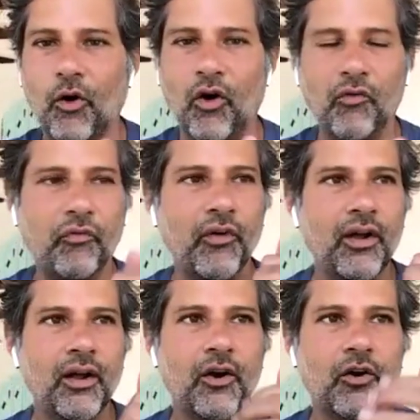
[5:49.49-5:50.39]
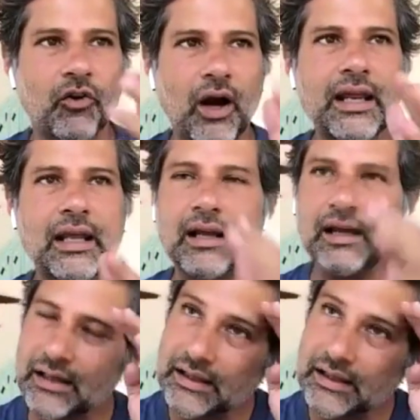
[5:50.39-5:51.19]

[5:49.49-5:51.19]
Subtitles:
of running